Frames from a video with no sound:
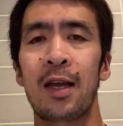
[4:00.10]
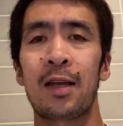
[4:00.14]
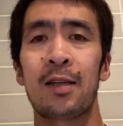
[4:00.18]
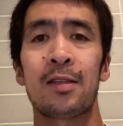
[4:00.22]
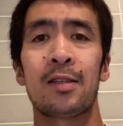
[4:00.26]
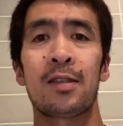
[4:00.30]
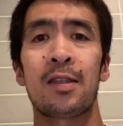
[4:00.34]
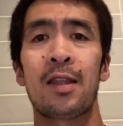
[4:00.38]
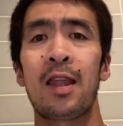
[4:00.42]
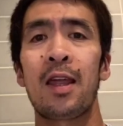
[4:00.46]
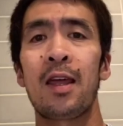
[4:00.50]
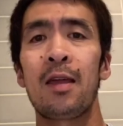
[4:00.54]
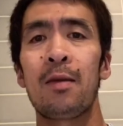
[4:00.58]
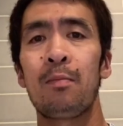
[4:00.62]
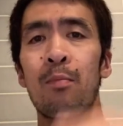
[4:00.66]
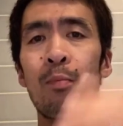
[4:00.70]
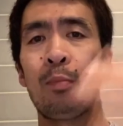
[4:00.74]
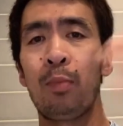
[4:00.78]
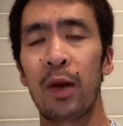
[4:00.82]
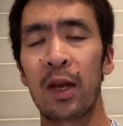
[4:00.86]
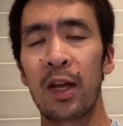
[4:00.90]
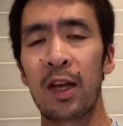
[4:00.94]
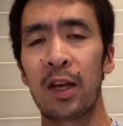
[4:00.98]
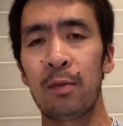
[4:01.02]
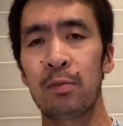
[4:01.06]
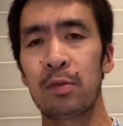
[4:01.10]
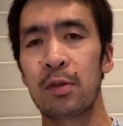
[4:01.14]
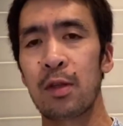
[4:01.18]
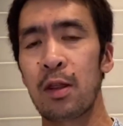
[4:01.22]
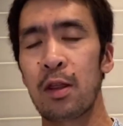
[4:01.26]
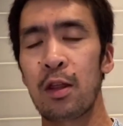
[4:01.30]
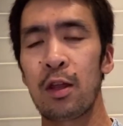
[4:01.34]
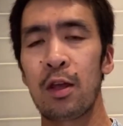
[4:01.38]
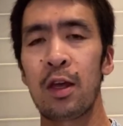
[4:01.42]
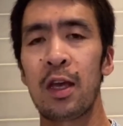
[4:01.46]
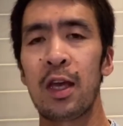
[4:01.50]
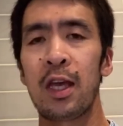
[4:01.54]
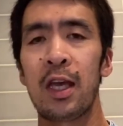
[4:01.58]
and then bring it up to
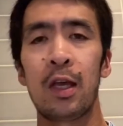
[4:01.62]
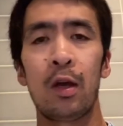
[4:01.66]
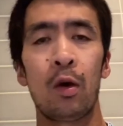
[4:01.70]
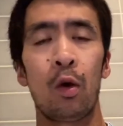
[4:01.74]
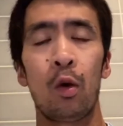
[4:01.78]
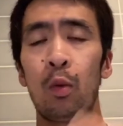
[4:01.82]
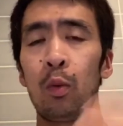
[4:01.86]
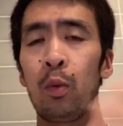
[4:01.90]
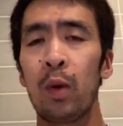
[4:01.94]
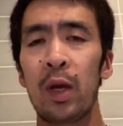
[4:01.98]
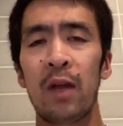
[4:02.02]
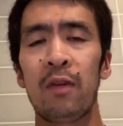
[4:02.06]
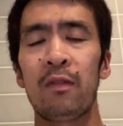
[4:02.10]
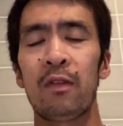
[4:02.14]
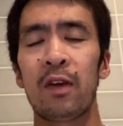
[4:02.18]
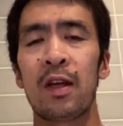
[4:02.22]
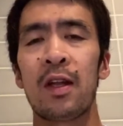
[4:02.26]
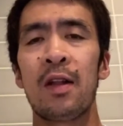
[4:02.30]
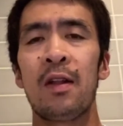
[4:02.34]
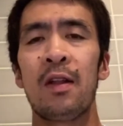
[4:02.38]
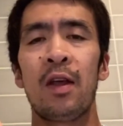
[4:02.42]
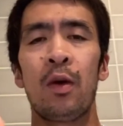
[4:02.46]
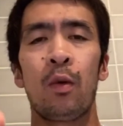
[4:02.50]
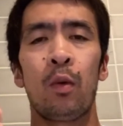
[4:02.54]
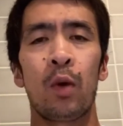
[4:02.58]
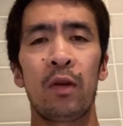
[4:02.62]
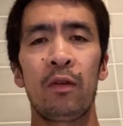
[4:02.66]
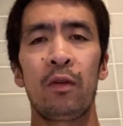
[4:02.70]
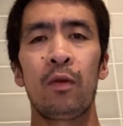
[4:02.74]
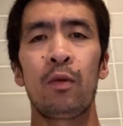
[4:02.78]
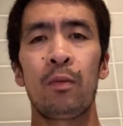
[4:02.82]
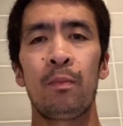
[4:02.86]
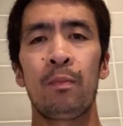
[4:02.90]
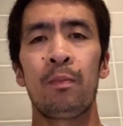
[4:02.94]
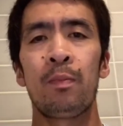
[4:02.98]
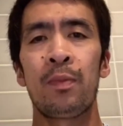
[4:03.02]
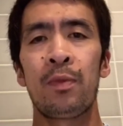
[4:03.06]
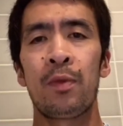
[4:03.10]
30, or whatever
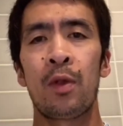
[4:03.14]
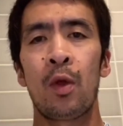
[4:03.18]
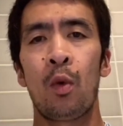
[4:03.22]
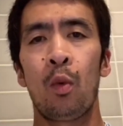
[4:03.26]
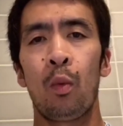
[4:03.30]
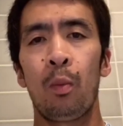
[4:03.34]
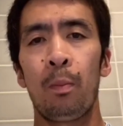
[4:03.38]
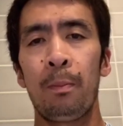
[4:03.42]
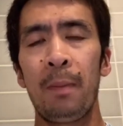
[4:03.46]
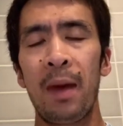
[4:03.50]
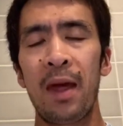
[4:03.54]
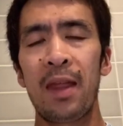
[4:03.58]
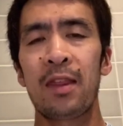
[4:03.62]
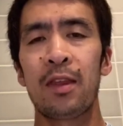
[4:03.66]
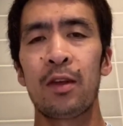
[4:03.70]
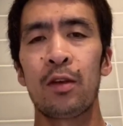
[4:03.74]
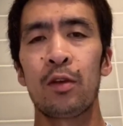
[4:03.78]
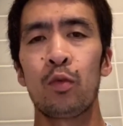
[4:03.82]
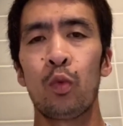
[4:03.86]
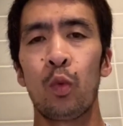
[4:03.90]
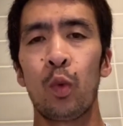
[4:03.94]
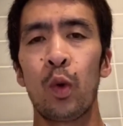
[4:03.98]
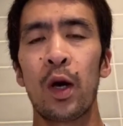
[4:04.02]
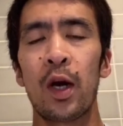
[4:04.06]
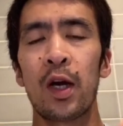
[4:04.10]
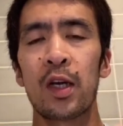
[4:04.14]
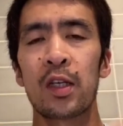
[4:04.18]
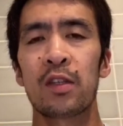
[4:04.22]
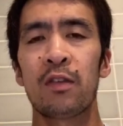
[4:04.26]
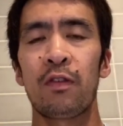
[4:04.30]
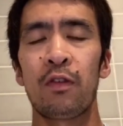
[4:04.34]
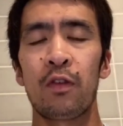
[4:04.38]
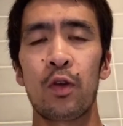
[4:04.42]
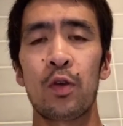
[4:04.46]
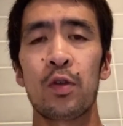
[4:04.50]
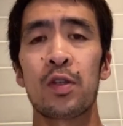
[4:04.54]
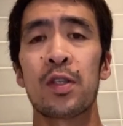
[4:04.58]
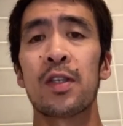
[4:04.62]
method works for
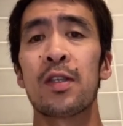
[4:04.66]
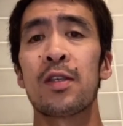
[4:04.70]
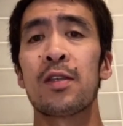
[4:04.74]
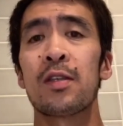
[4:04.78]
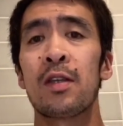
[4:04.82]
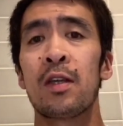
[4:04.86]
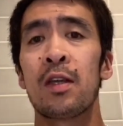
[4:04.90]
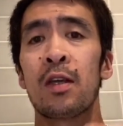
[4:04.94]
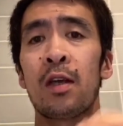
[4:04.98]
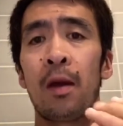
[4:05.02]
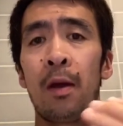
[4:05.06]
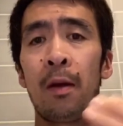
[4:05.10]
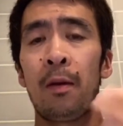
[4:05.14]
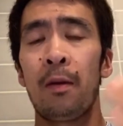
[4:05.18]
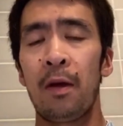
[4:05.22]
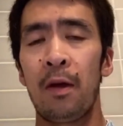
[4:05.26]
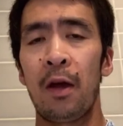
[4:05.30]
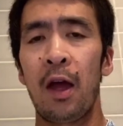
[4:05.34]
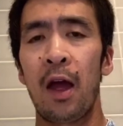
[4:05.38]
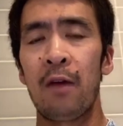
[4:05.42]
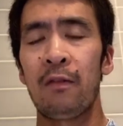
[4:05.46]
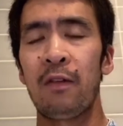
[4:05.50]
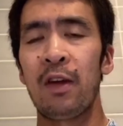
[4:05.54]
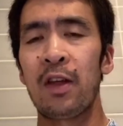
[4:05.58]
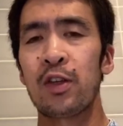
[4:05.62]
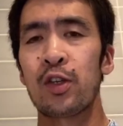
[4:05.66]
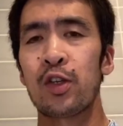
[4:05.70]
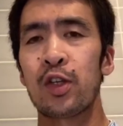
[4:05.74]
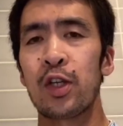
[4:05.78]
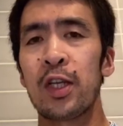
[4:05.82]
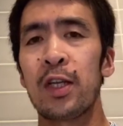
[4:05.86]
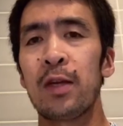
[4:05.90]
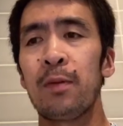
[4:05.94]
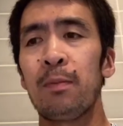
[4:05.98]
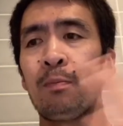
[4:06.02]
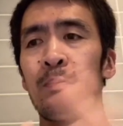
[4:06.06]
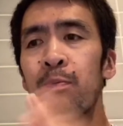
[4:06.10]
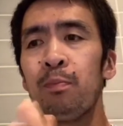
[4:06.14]
you to
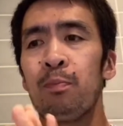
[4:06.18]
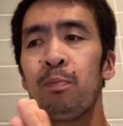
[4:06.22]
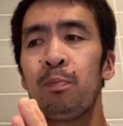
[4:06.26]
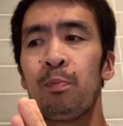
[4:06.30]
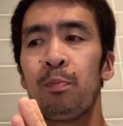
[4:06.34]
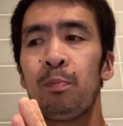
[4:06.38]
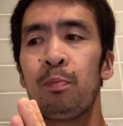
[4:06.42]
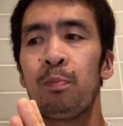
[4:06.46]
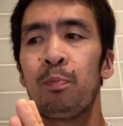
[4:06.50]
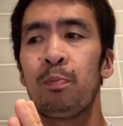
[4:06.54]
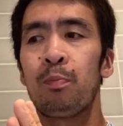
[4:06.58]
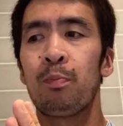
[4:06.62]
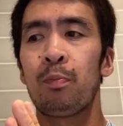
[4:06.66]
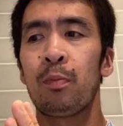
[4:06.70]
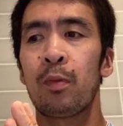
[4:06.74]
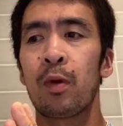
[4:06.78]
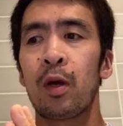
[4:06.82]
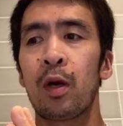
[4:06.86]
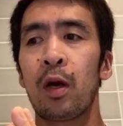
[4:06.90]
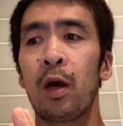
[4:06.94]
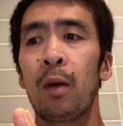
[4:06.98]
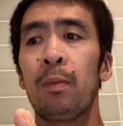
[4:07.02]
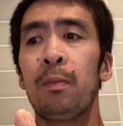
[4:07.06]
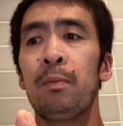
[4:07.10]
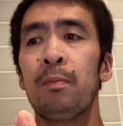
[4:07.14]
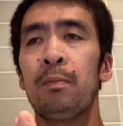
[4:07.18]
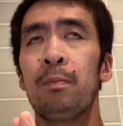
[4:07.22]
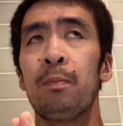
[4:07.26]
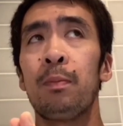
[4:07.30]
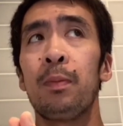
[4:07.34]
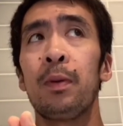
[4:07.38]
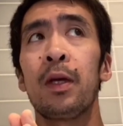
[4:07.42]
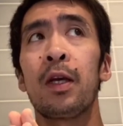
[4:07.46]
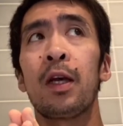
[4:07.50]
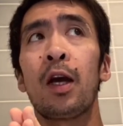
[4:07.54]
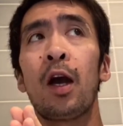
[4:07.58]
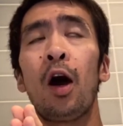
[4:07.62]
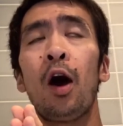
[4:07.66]
eventually
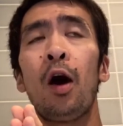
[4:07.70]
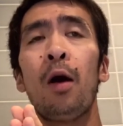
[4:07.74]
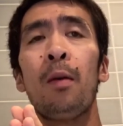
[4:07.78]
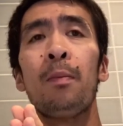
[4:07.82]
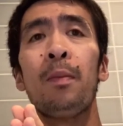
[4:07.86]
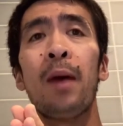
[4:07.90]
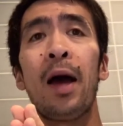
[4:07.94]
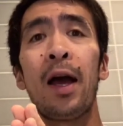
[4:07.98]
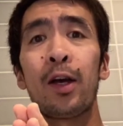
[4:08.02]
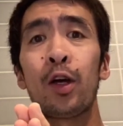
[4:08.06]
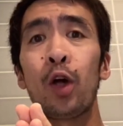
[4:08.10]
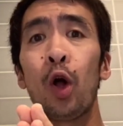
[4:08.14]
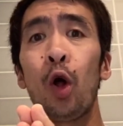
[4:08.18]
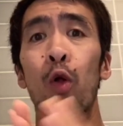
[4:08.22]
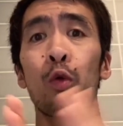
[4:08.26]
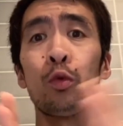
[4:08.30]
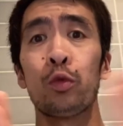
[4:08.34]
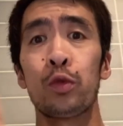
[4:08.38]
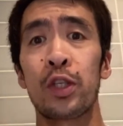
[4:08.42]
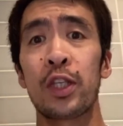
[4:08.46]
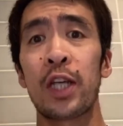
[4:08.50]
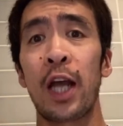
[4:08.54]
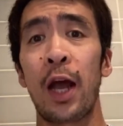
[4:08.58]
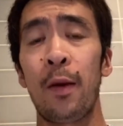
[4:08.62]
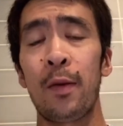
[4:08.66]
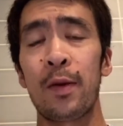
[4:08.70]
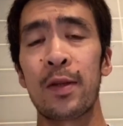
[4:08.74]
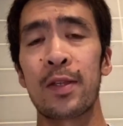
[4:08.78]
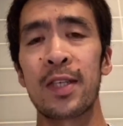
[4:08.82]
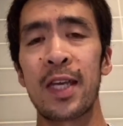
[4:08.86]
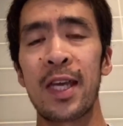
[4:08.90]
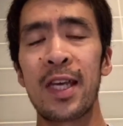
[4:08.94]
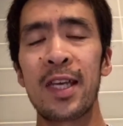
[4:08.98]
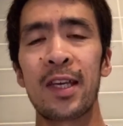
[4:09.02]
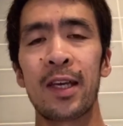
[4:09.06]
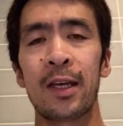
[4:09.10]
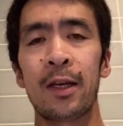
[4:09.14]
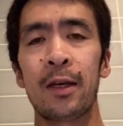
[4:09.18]
become a cold shower
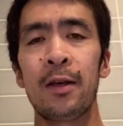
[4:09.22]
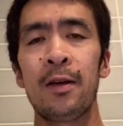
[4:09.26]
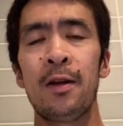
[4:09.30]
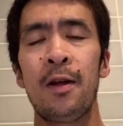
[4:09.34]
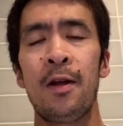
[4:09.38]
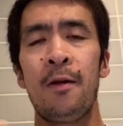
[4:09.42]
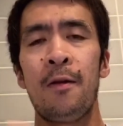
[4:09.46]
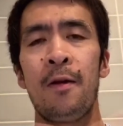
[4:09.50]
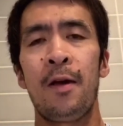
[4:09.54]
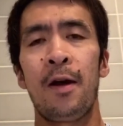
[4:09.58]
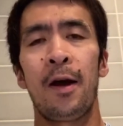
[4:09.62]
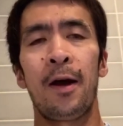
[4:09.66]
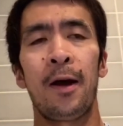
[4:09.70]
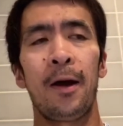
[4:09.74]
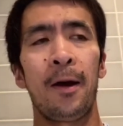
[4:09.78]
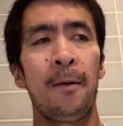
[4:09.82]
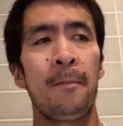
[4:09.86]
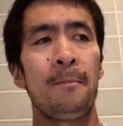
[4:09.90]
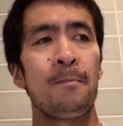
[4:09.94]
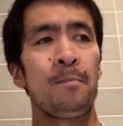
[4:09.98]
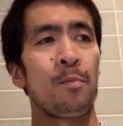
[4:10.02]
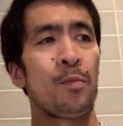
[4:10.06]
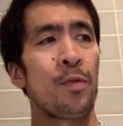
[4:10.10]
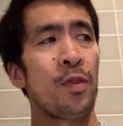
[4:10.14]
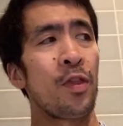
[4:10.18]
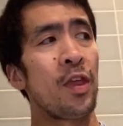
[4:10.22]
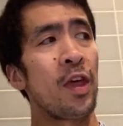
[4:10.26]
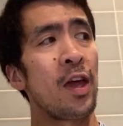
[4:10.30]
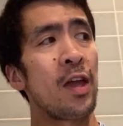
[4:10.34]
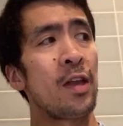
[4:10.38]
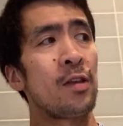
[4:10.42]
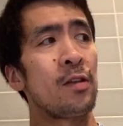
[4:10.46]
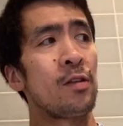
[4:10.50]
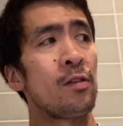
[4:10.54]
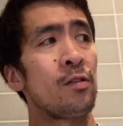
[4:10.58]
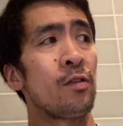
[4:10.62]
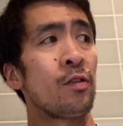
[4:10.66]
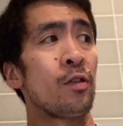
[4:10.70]
taker,
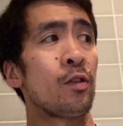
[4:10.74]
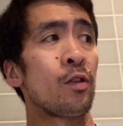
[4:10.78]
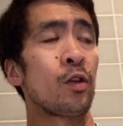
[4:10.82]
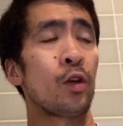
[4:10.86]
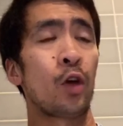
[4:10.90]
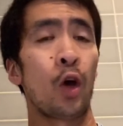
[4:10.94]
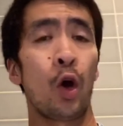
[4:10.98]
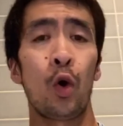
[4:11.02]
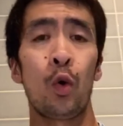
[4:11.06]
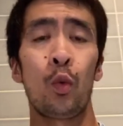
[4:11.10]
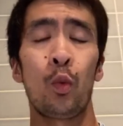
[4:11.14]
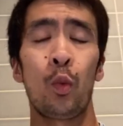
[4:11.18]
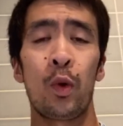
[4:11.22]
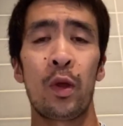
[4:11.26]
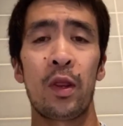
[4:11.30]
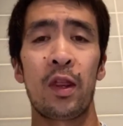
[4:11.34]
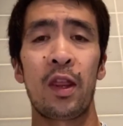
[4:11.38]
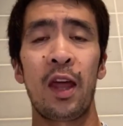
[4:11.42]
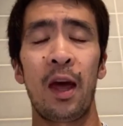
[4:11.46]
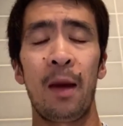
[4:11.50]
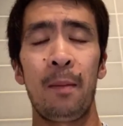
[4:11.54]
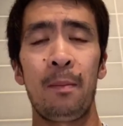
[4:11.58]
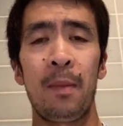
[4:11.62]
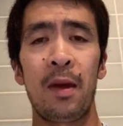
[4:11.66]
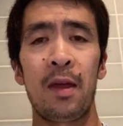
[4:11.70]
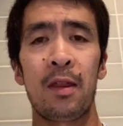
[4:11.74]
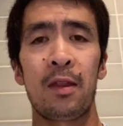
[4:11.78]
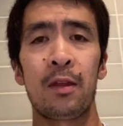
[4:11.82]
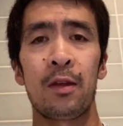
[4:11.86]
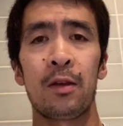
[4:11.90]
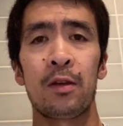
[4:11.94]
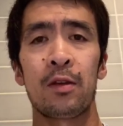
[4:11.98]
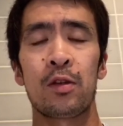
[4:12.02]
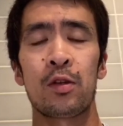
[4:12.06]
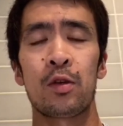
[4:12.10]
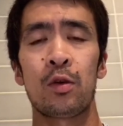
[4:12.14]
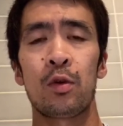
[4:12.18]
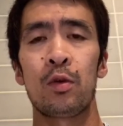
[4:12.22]
then go with that method.
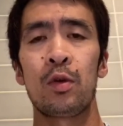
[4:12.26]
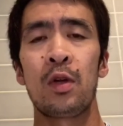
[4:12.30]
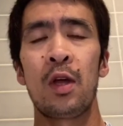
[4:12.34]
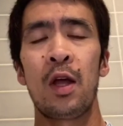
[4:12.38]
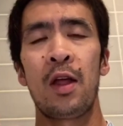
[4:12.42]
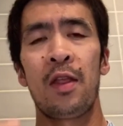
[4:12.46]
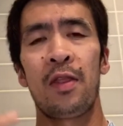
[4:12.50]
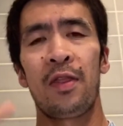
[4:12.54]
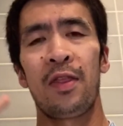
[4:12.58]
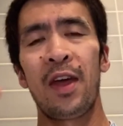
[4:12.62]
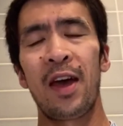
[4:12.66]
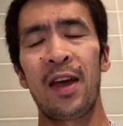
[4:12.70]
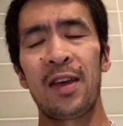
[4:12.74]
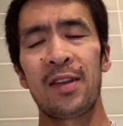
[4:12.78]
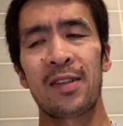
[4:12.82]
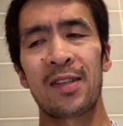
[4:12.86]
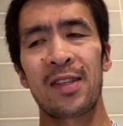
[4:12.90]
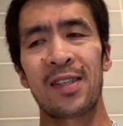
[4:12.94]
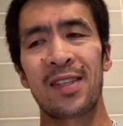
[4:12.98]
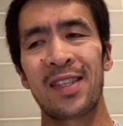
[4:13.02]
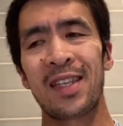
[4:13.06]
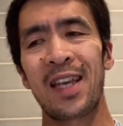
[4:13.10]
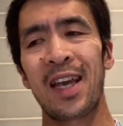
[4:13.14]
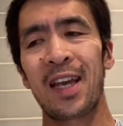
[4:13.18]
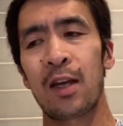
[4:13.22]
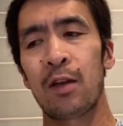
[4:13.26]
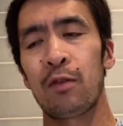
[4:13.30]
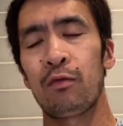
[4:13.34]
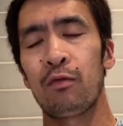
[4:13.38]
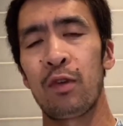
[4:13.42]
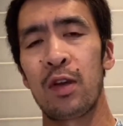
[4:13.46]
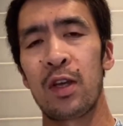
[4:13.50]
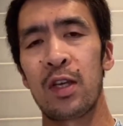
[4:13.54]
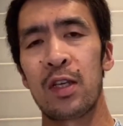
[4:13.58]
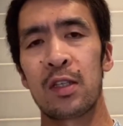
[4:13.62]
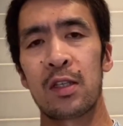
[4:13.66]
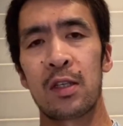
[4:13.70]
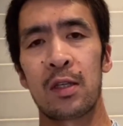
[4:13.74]
So that is the second
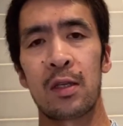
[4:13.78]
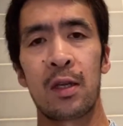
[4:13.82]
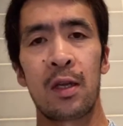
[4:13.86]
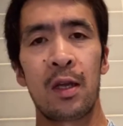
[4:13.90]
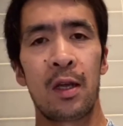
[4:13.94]
reason